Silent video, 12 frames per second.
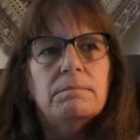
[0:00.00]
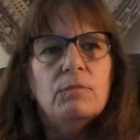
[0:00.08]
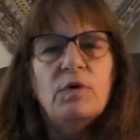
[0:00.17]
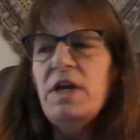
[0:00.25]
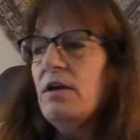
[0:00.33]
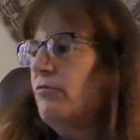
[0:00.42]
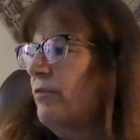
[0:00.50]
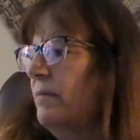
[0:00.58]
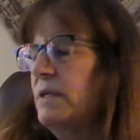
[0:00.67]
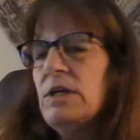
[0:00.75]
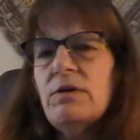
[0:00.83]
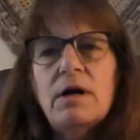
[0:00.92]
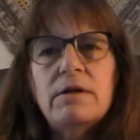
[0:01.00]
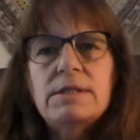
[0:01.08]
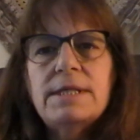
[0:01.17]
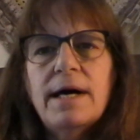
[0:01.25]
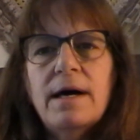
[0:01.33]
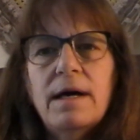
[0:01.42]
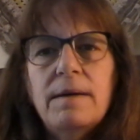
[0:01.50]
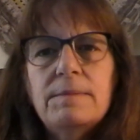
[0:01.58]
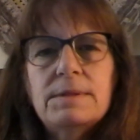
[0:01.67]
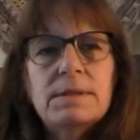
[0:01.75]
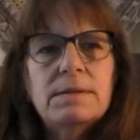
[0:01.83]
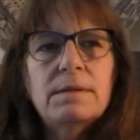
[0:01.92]
reading from the Deer Island
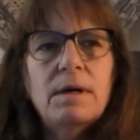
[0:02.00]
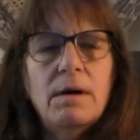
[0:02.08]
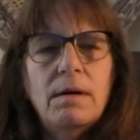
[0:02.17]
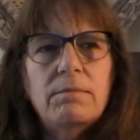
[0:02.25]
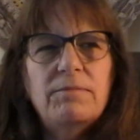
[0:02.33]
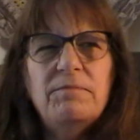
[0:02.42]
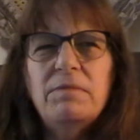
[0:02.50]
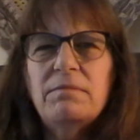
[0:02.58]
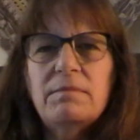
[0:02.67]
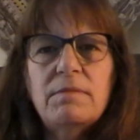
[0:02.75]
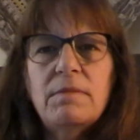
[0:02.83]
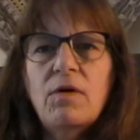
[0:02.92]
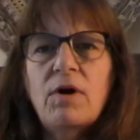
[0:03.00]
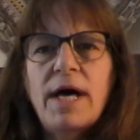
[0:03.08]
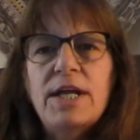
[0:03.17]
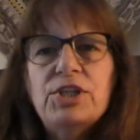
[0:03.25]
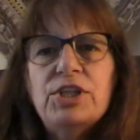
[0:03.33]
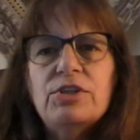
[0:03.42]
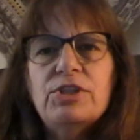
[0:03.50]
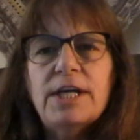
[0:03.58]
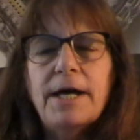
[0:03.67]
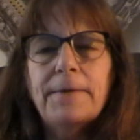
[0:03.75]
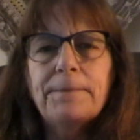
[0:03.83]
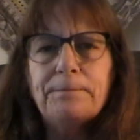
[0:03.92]
Times, all kind of chitter
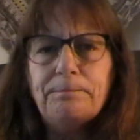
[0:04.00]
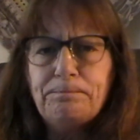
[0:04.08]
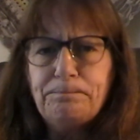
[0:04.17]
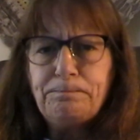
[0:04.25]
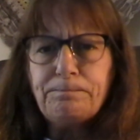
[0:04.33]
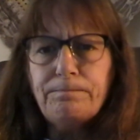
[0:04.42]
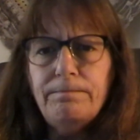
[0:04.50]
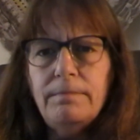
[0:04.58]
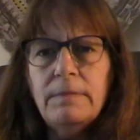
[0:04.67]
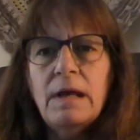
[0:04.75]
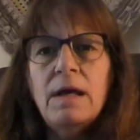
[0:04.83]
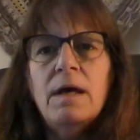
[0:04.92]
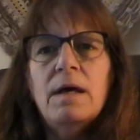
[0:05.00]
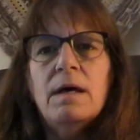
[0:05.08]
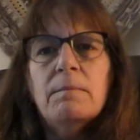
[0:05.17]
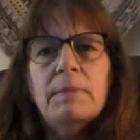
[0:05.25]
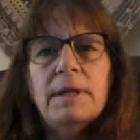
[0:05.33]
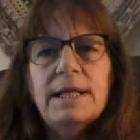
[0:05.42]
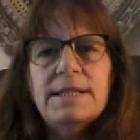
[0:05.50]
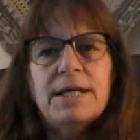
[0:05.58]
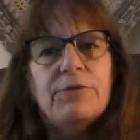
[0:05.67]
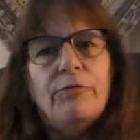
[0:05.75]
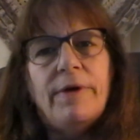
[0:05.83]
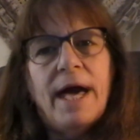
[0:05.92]
chatter. But let's
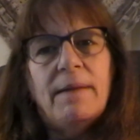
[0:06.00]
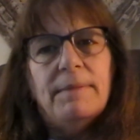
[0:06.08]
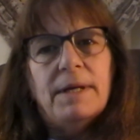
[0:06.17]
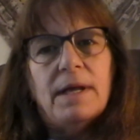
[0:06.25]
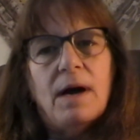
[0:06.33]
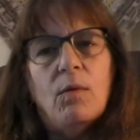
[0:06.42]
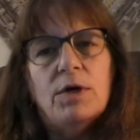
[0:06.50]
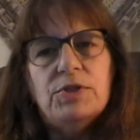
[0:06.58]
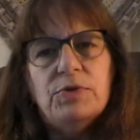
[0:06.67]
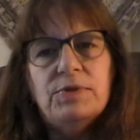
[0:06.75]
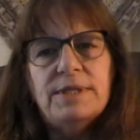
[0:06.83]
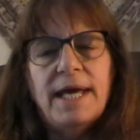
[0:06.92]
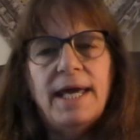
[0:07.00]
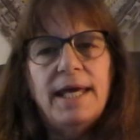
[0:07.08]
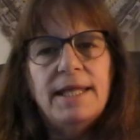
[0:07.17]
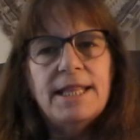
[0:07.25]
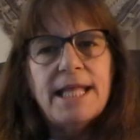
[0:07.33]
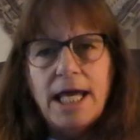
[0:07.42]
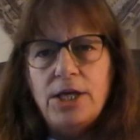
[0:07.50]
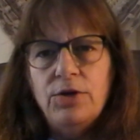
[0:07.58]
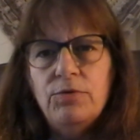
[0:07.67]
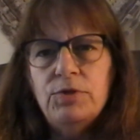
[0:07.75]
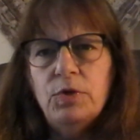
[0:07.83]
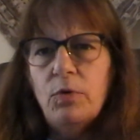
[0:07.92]
get to the admin. I want to say thank
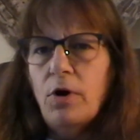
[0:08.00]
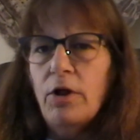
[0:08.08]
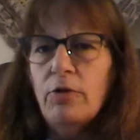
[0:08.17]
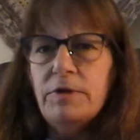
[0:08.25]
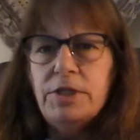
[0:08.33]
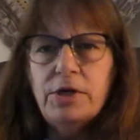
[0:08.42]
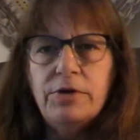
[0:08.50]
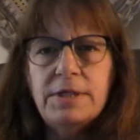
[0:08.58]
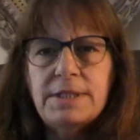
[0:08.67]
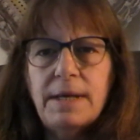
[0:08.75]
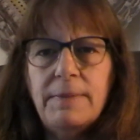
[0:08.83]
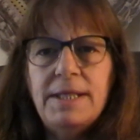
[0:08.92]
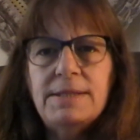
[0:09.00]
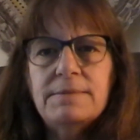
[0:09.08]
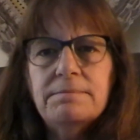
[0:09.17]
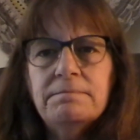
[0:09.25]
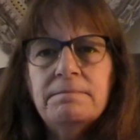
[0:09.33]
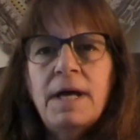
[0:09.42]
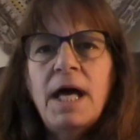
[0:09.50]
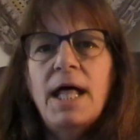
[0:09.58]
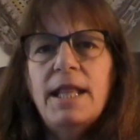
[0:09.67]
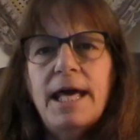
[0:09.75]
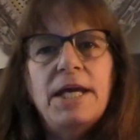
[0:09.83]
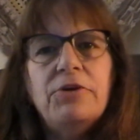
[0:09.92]
you to all the returning subbies.
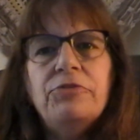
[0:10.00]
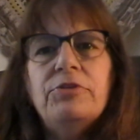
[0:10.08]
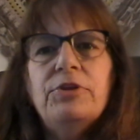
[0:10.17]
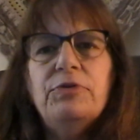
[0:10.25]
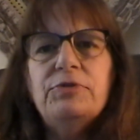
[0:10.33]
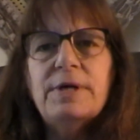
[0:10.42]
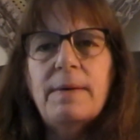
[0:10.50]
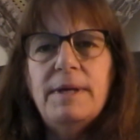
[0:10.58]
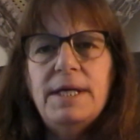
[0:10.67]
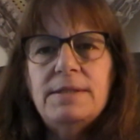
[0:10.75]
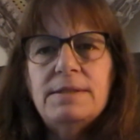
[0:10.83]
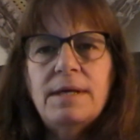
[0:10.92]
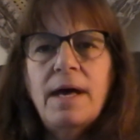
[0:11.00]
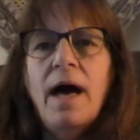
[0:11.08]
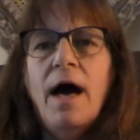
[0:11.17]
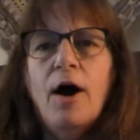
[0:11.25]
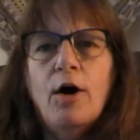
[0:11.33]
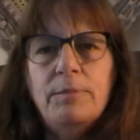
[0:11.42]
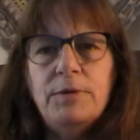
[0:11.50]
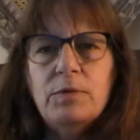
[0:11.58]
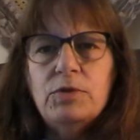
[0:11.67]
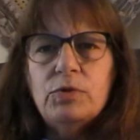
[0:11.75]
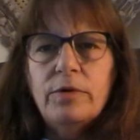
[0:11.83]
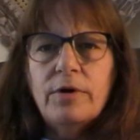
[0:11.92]
Thank you to the new subbies. Hope you
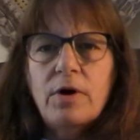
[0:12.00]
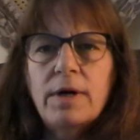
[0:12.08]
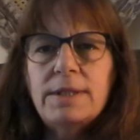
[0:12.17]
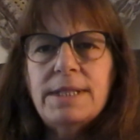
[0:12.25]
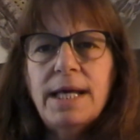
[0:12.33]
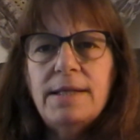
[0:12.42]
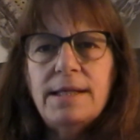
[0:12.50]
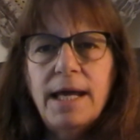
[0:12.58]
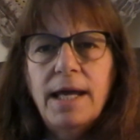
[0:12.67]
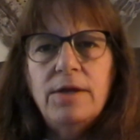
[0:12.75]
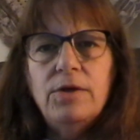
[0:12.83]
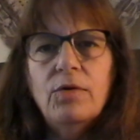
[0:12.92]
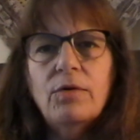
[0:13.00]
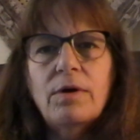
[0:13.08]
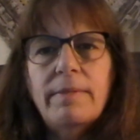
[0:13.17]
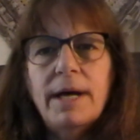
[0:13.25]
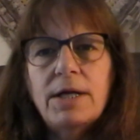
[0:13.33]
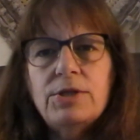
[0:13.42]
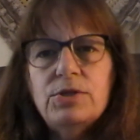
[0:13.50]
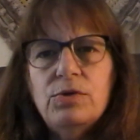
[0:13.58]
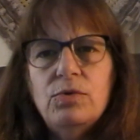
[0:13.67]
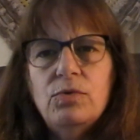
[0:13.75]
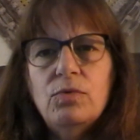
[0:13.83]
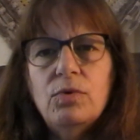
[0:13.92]
enjoy the content and you'll come back
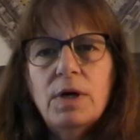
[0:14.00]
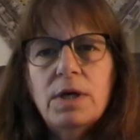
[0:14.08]
to